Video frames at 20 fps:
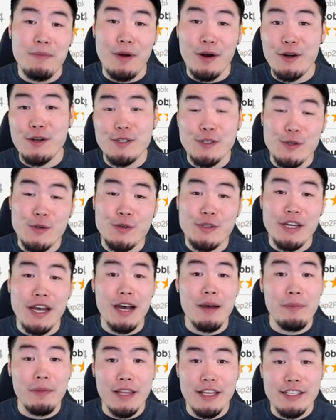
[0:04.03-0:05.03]
Part 2
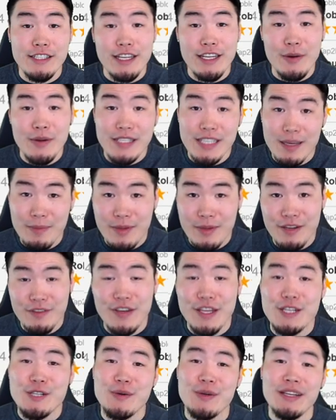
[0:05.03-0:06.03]
Top Legendary Summon
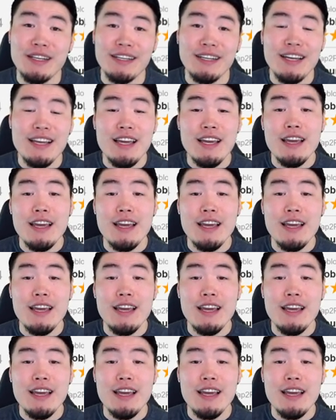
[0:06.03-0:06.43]
featuring